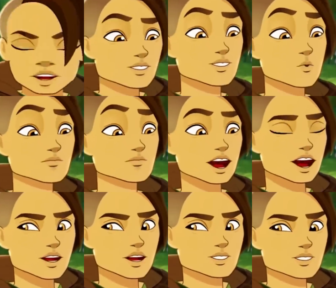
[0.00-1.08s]
aren't
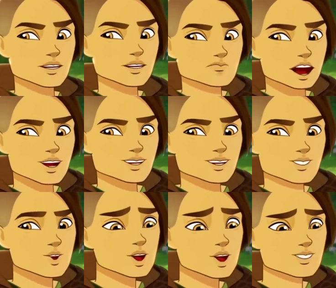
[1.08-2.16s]
romantic. My
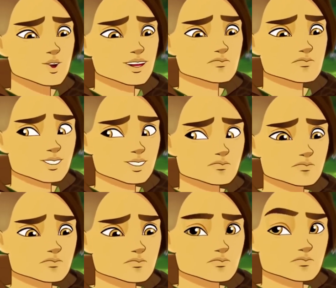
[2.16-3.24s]
uncle made them.
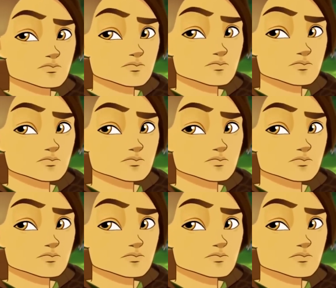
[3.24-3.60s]
What